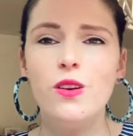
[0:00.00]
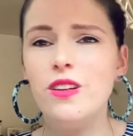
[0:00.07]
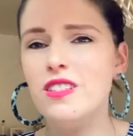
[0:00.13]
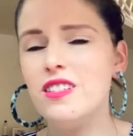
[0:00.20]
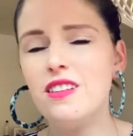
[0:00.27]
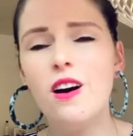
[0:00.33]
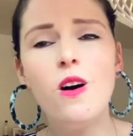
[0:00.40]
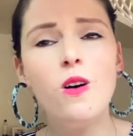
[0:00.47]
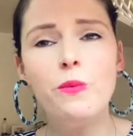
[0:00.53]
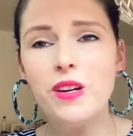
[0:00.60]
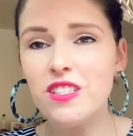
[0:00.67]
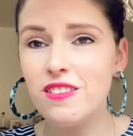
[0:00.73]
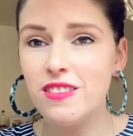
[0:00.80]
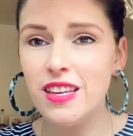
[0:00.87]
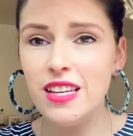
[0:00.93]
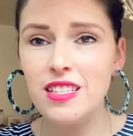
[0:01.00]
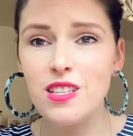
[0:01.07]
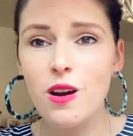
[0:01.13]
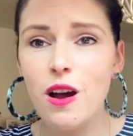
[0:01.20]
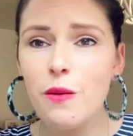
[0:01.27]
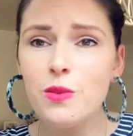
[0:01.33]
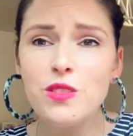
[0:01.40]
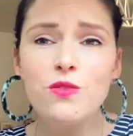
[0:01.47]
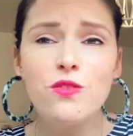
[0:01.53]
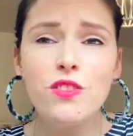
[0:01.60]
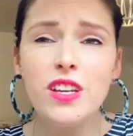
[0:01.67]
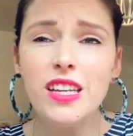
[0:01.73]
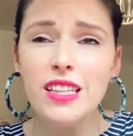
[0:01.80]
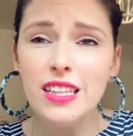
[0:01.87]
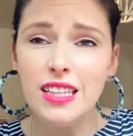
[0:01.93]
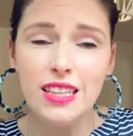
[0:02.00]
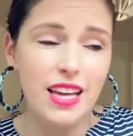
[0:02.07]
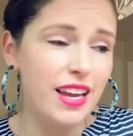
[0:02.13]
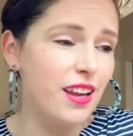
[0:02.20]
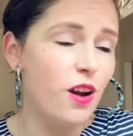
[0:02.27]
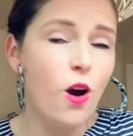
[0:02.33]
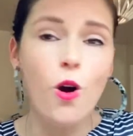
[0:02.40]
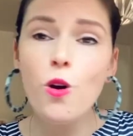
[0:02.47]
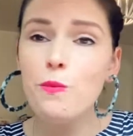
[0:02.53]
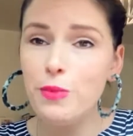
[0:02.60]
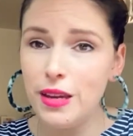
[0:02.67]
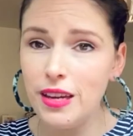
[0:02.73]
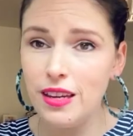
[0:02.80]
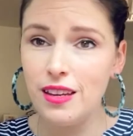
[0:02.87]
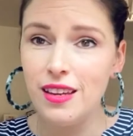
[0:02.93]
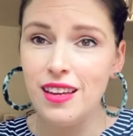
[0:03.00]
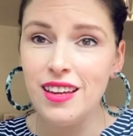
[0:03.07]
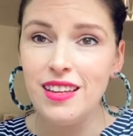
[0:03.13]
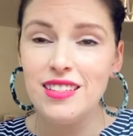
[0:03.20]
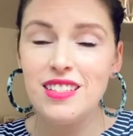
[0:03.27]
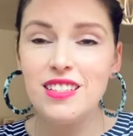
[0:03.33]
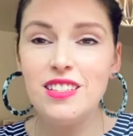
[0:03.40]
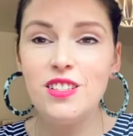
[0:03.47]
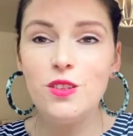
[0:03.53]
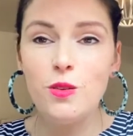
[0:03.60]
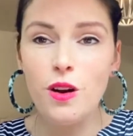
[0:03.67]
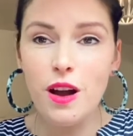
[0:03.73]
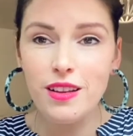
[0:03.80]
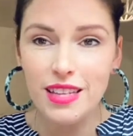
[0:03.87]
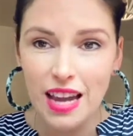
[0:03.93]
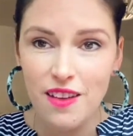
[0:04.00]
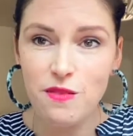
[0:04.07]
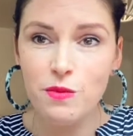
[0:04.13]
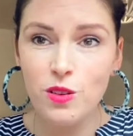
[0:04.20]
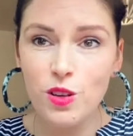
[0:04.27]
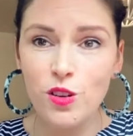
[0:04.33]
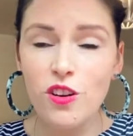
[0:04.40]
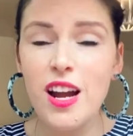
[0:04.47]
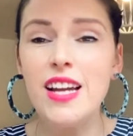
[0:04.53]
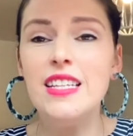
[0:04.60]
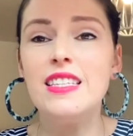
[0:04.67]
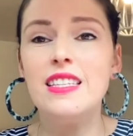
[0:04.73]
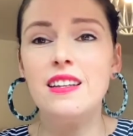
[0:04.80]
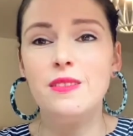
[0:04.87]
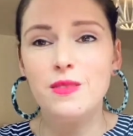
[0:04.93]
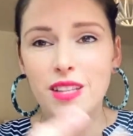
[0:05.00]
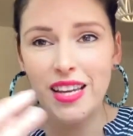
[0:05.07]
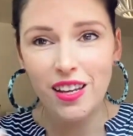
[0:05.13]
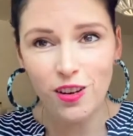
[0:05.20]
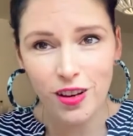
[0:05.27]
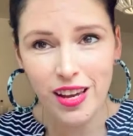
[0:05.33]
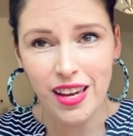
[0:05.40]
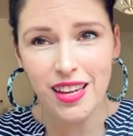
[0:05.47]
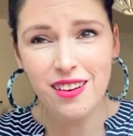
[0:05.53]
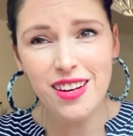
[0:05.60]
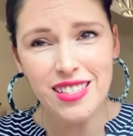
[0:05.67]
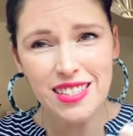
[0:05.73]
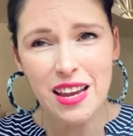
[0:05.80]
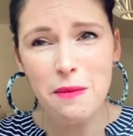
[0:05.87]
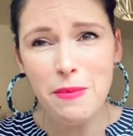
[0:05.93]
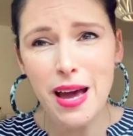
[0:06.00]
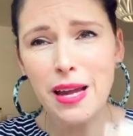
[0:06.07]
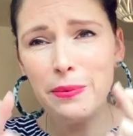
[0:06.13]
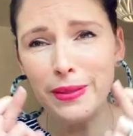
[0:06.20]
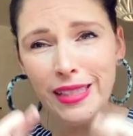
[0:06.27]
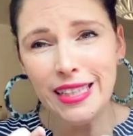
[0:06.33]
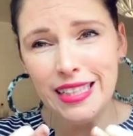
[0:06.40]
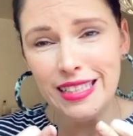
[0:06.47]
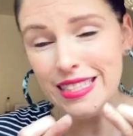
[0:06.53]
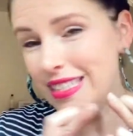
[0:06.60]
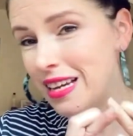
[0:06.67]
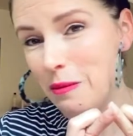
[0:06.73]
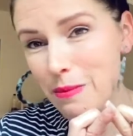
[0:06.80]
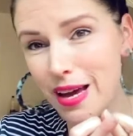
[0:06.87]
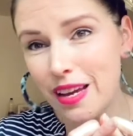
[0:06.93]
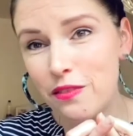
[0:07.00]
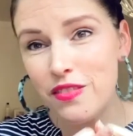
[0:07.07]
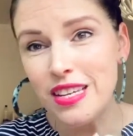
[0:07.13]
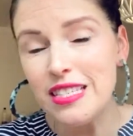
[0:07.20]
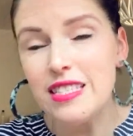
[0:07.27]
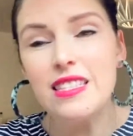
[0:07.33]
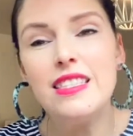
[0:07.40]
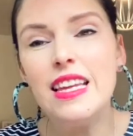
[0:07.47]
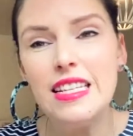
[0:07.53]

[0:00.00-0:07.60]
it's a whole bunch of things. So I was really like hoping to, you know, I gave them a lot of grace and I was like, okay, guys, come back, please come back, fix this. They